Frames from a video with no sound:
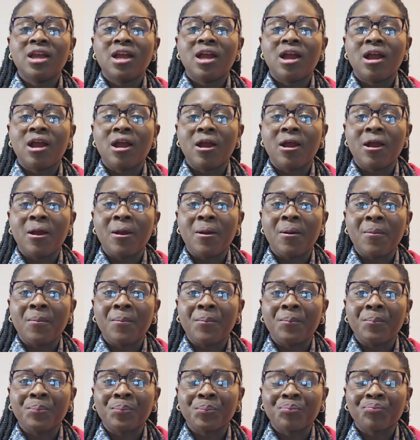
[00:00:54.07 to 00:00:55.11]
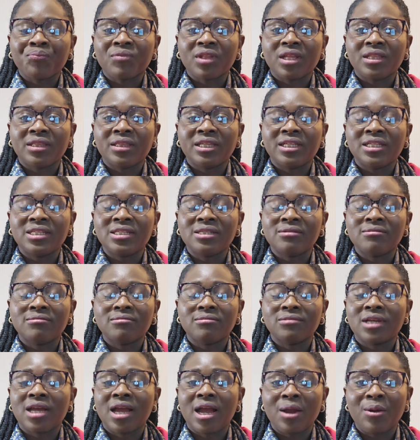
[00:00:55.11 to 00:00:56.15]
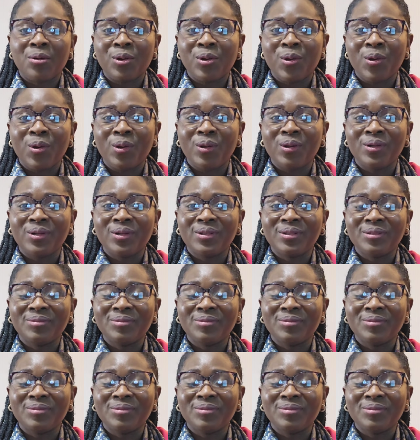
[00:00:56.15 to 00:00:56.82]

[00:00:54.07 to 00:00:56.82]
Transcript: how long